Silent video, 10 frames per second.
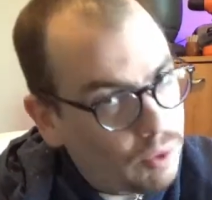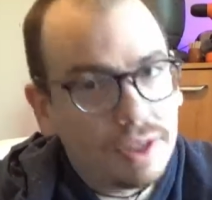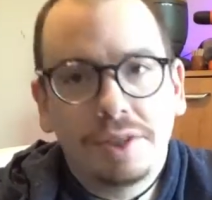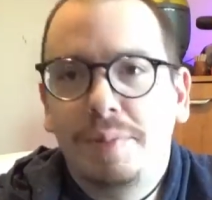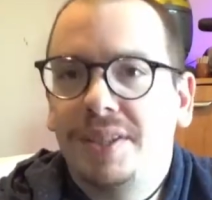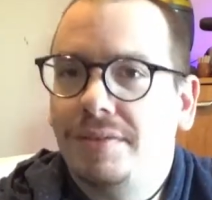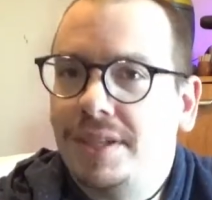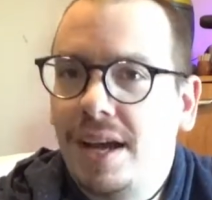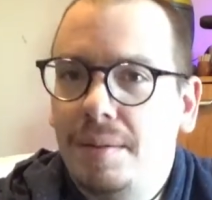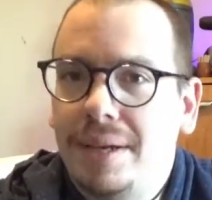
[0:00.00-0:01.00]
a specific
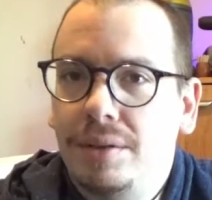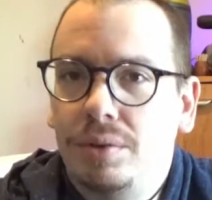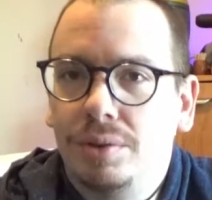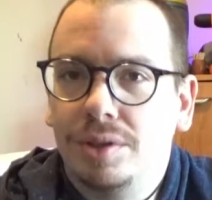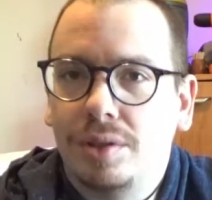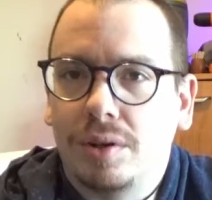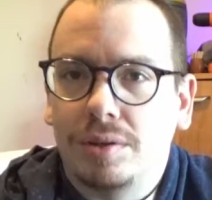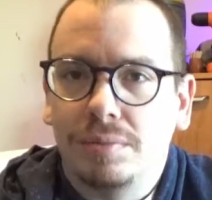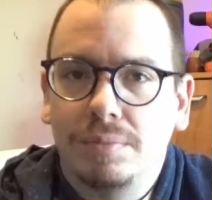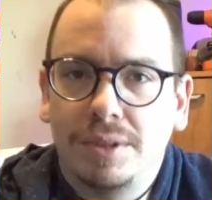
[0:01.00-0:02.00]
time it'll
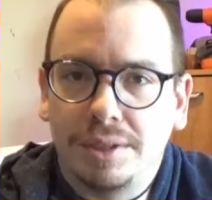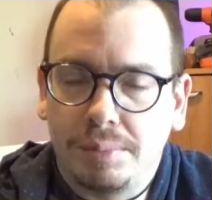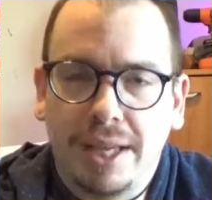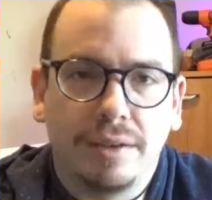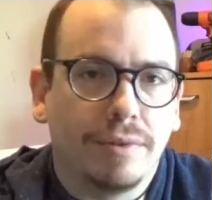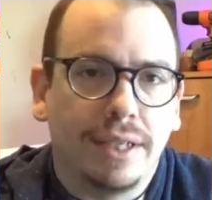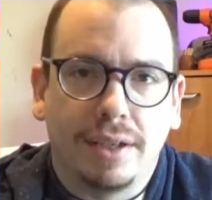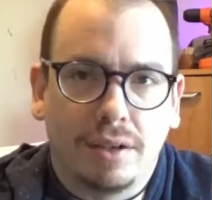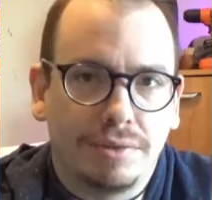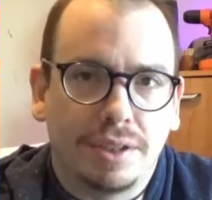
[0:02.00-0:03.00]
start displaying reading
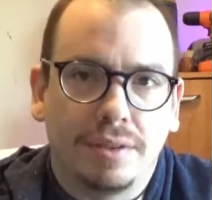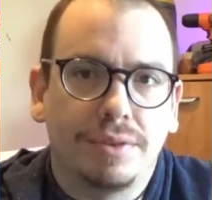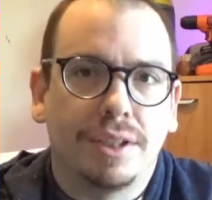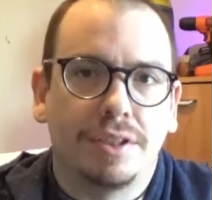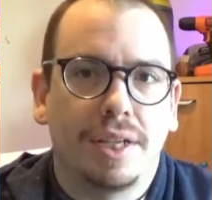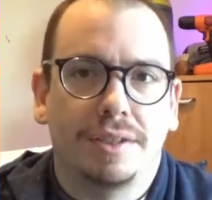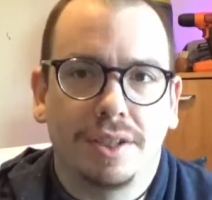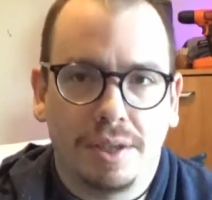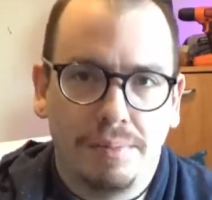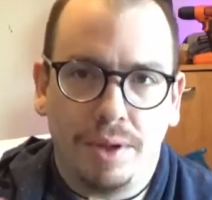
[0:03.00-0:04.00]
off stuff such as
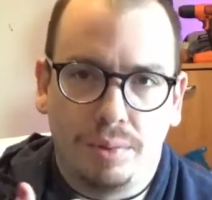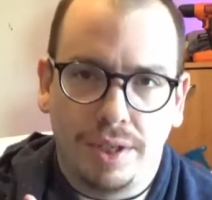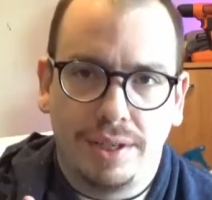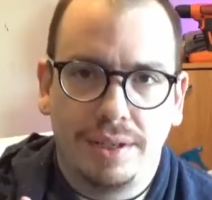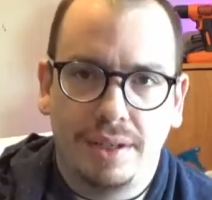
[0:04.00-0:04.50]
commute,